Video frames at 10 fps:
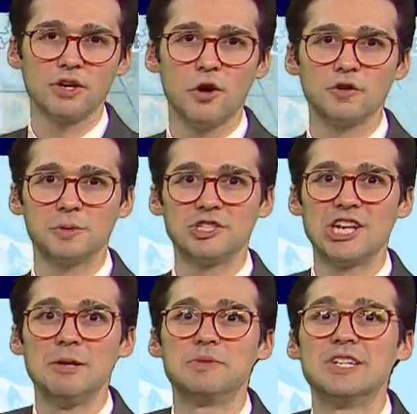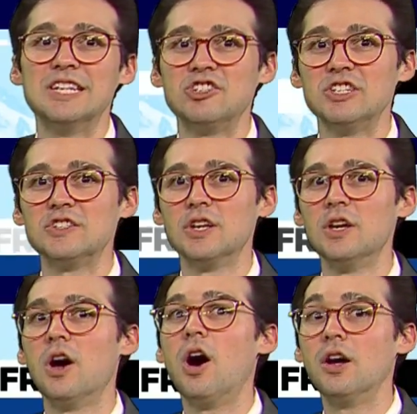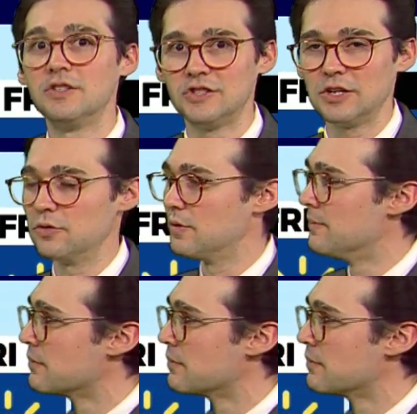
coast, which keeps conditions unsettled.